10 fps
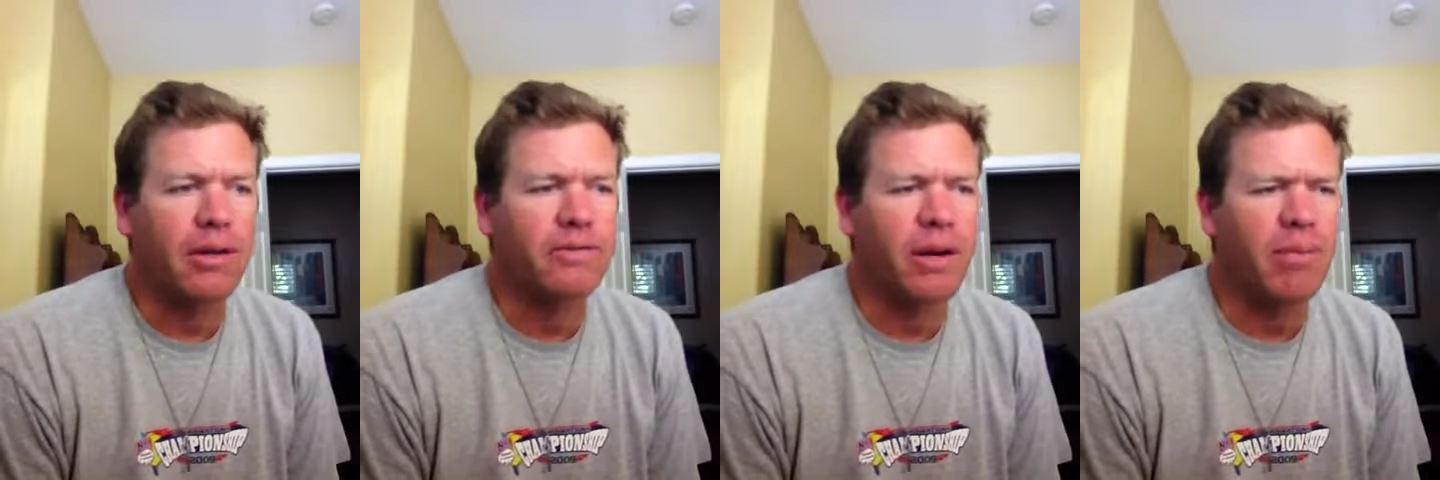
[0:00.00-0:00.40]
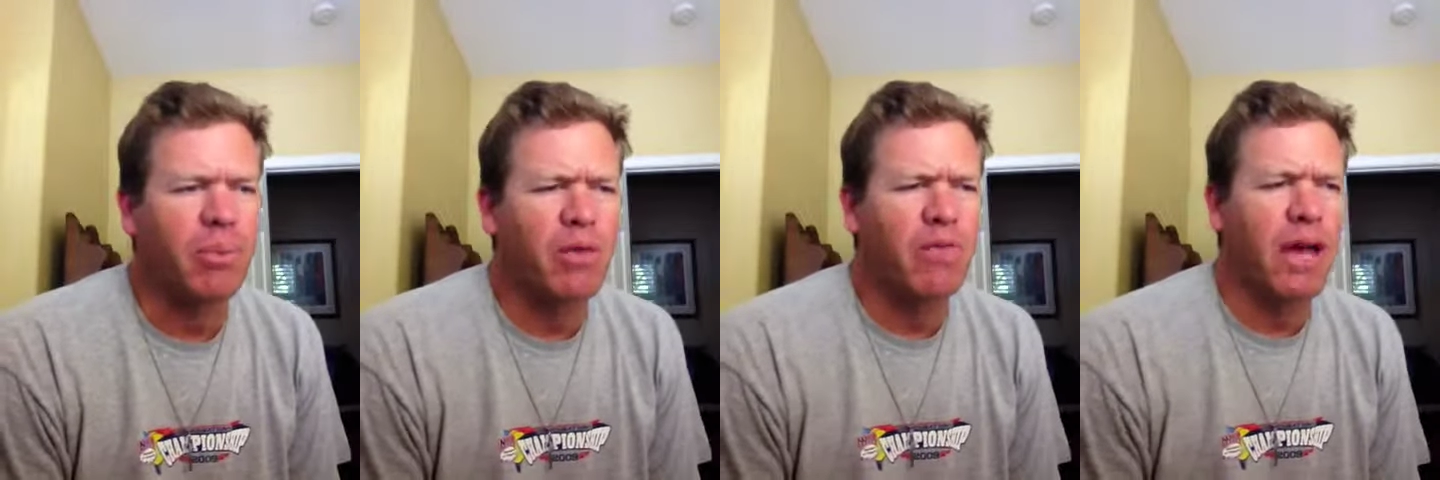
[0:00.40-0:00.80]
I find it
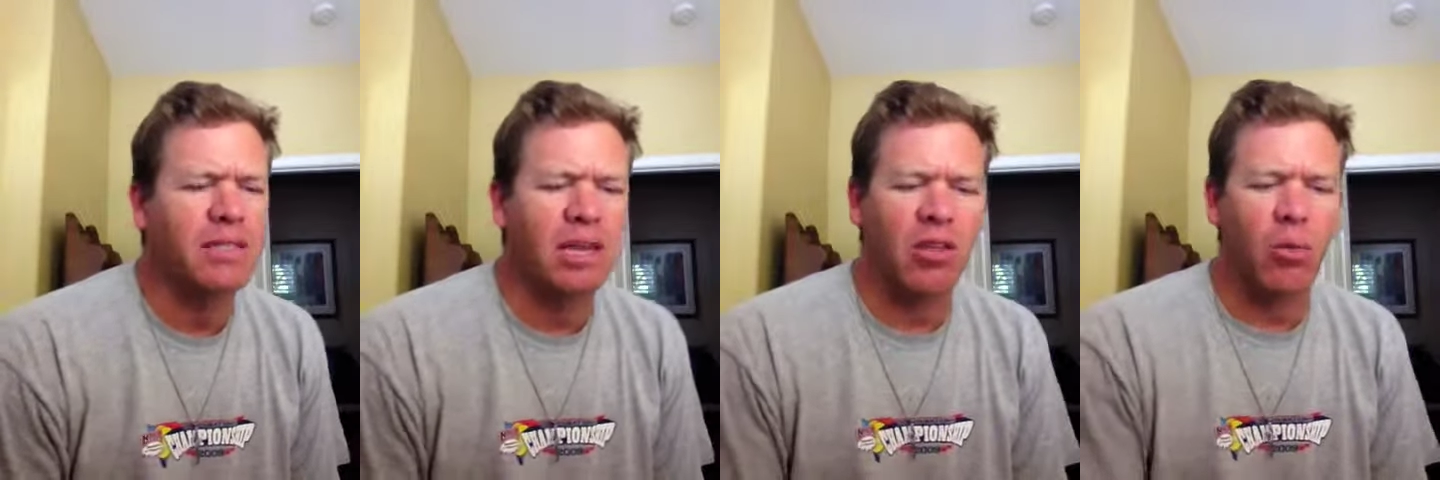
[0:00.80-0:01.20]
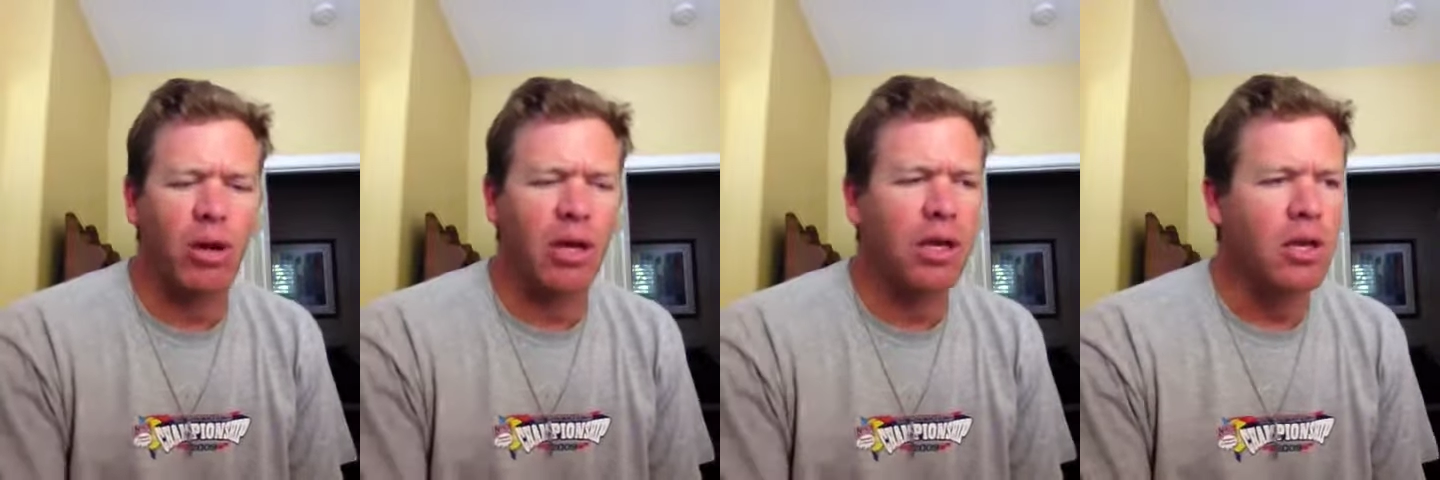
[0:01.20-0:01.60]
pretty fascinating the
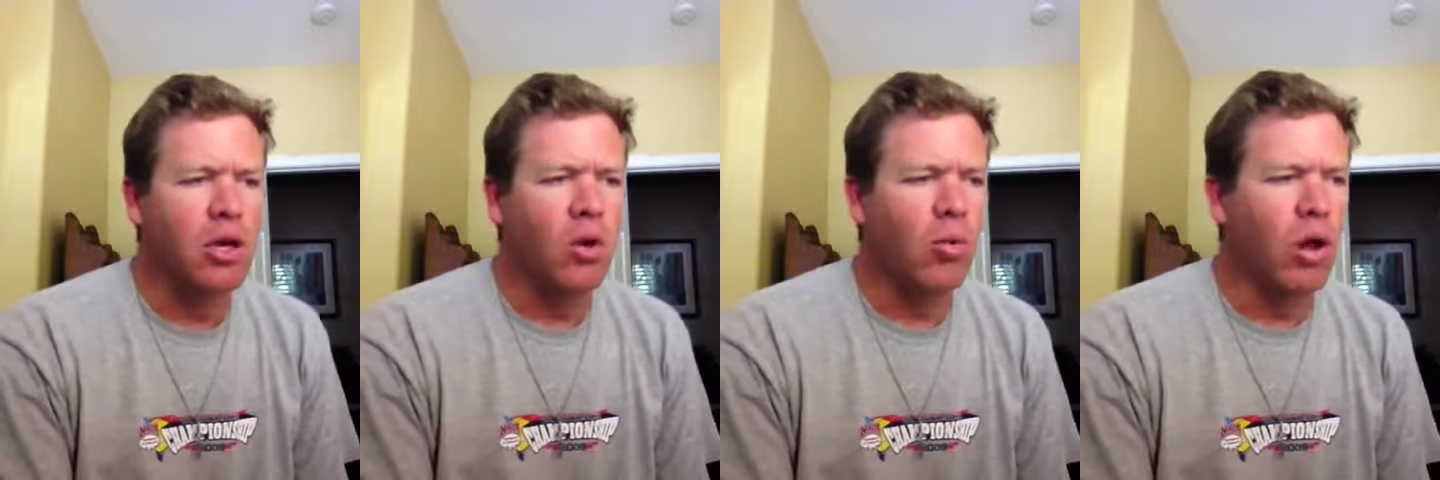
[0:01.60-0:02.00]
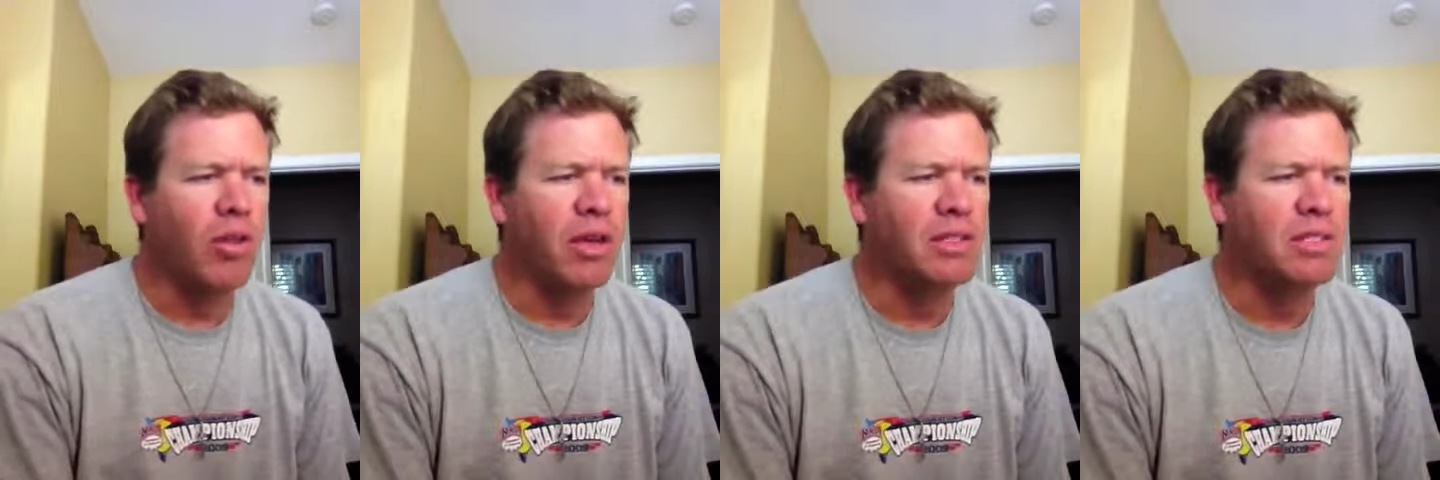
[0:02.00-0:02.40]
way
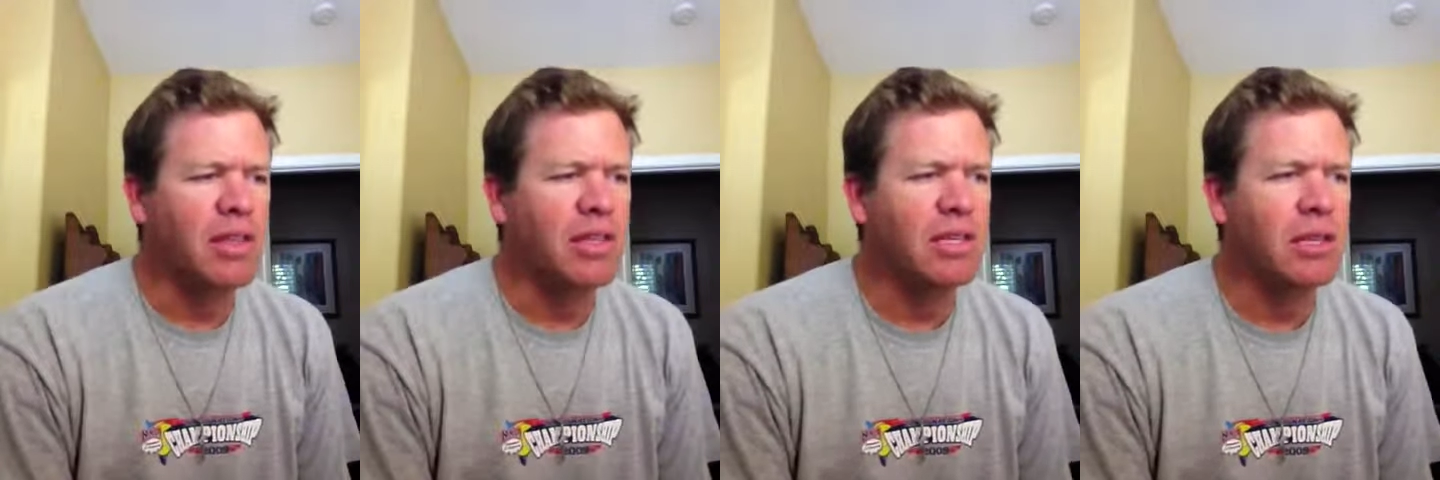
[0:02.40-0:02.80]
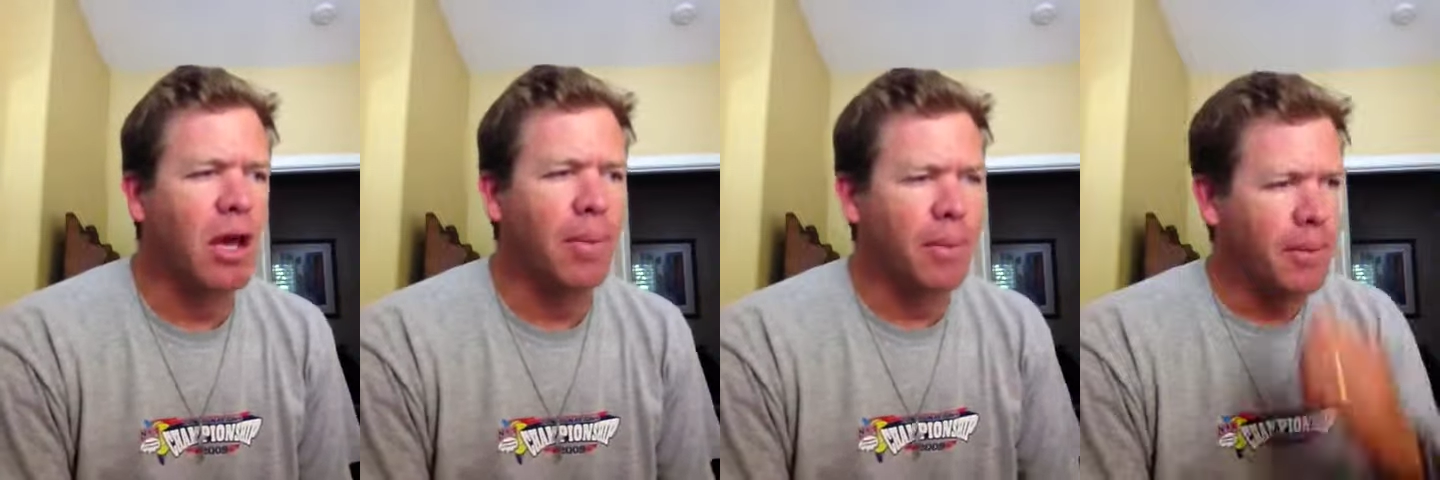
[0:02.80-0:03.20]
Rowling has set this
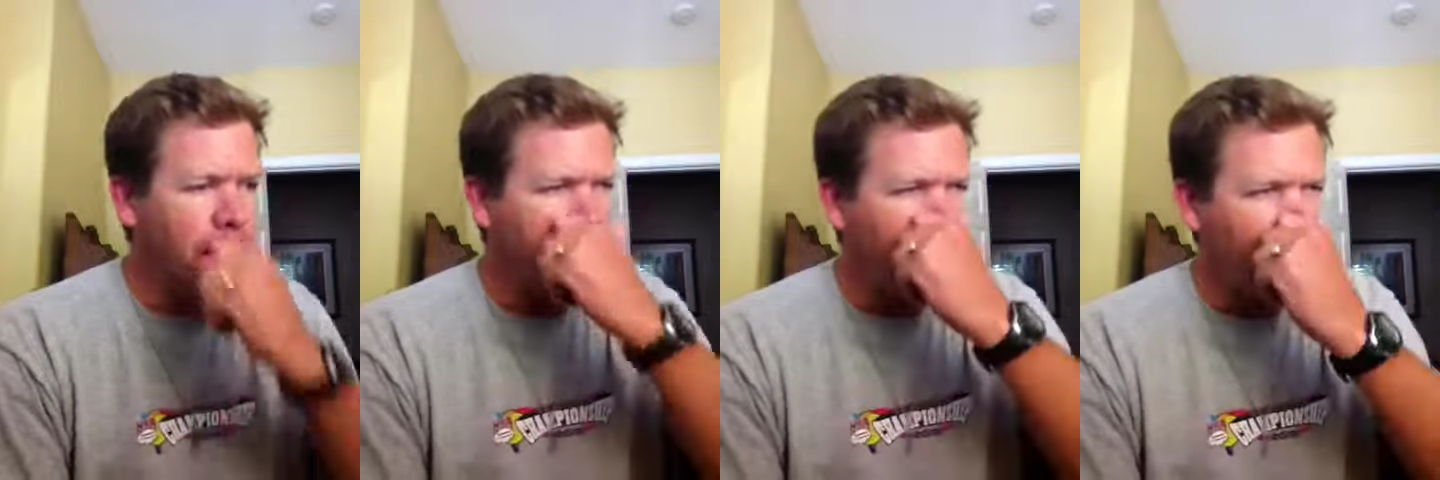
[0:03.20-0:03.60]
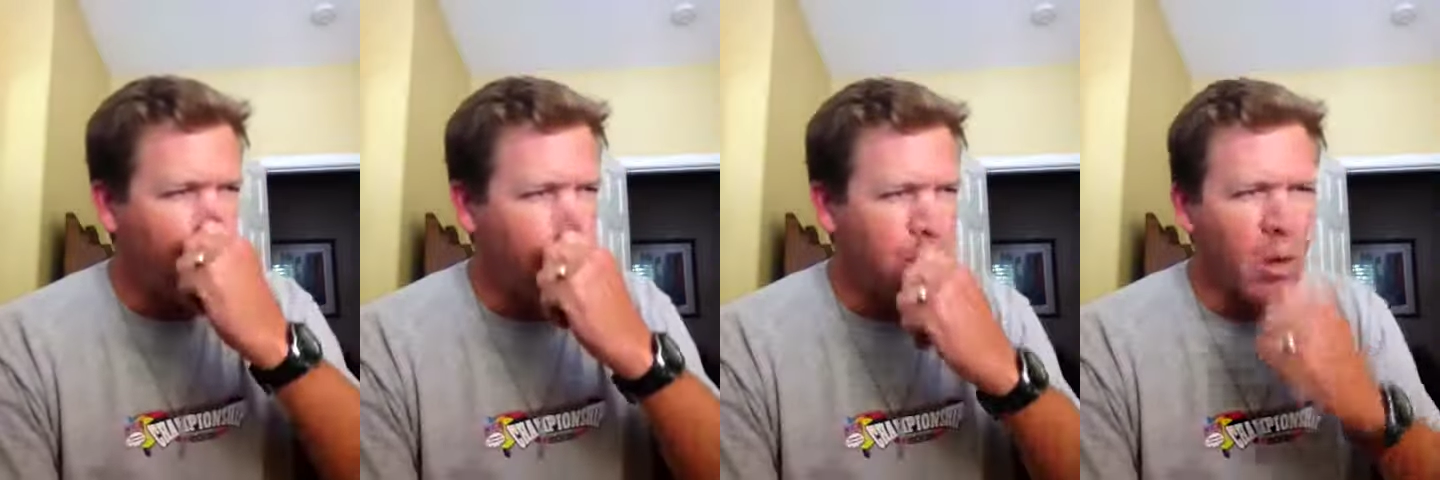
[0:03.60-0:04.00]
up.
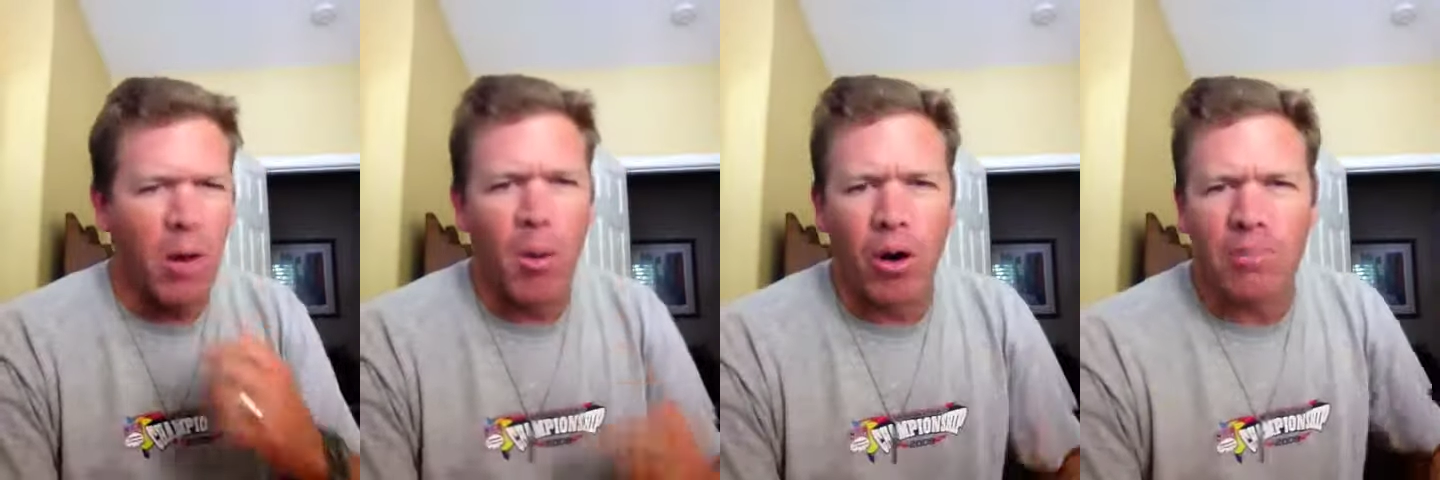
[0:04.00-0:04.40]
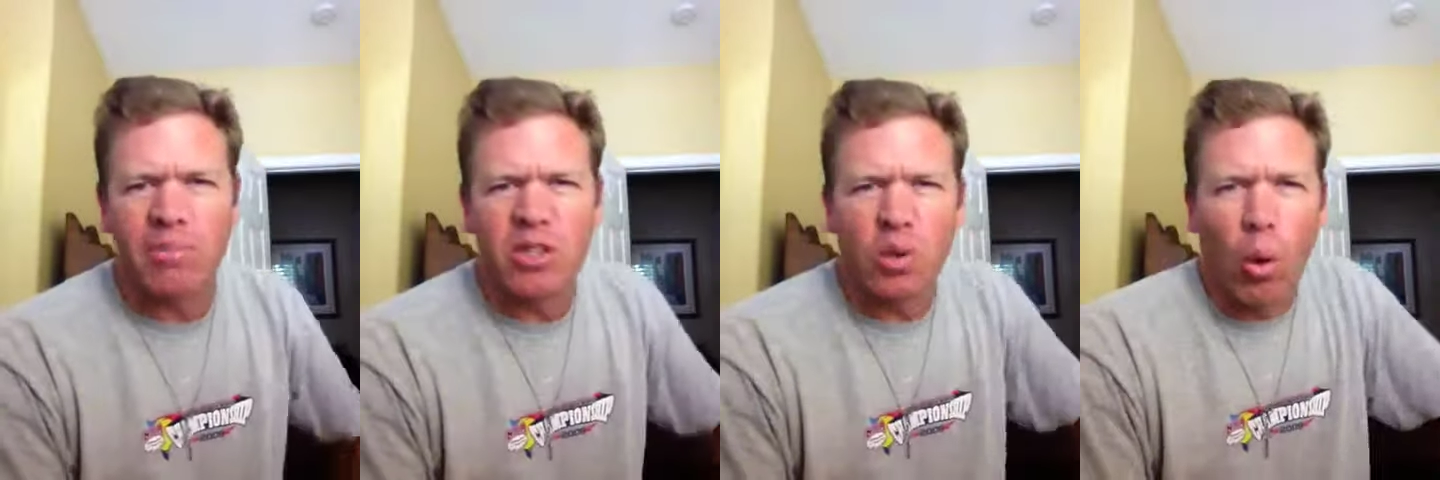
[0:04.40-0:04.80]
So Harry Potter
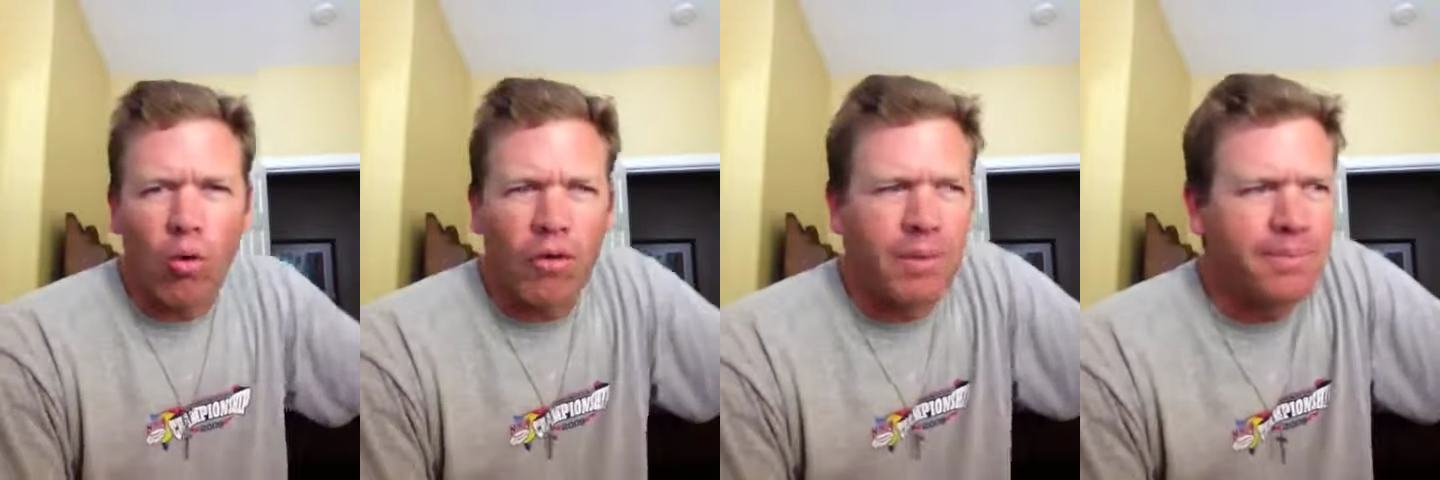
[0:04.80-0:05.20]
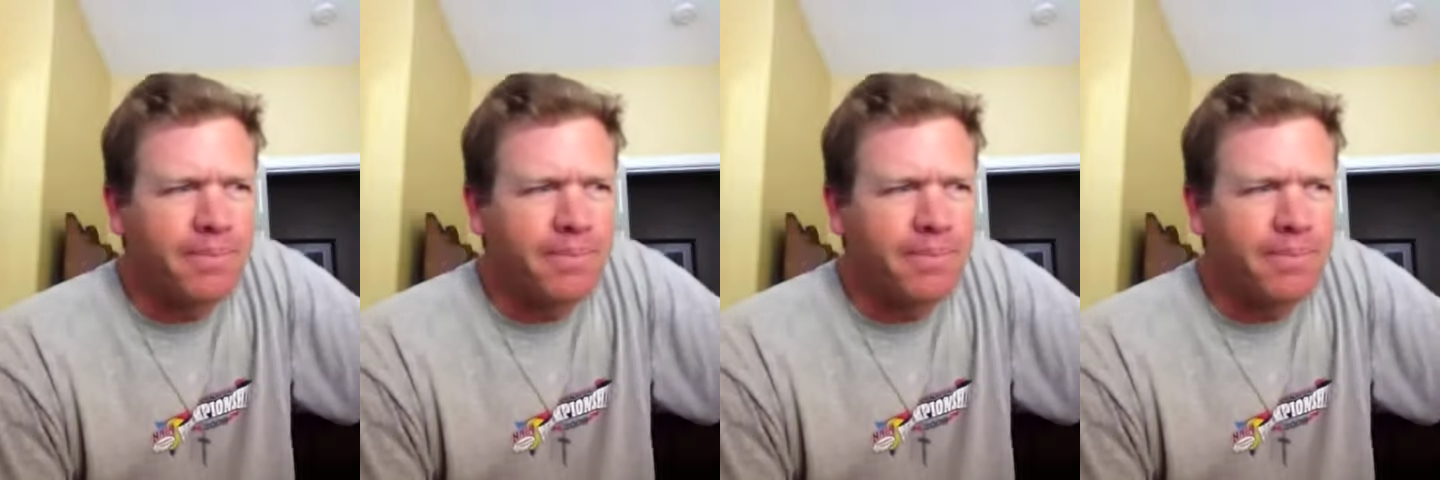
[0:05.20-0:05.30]
is an orphan,